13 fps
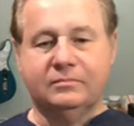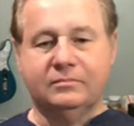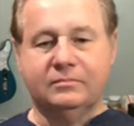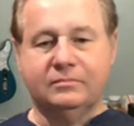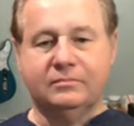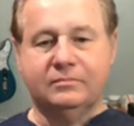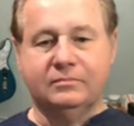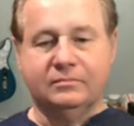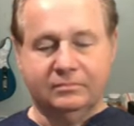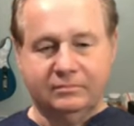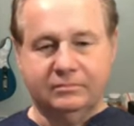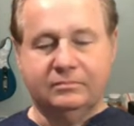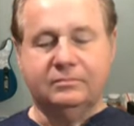
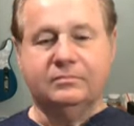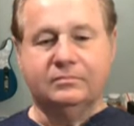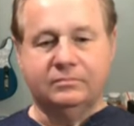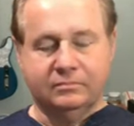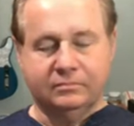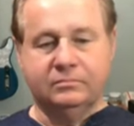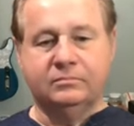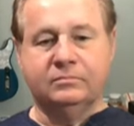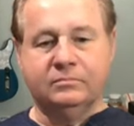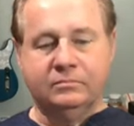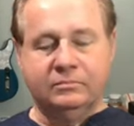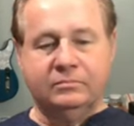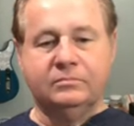
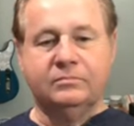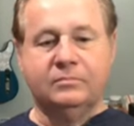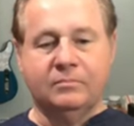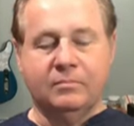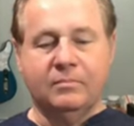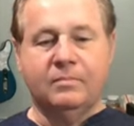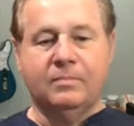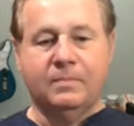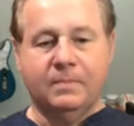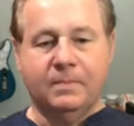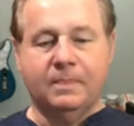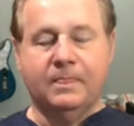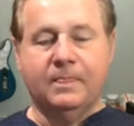(not speaking)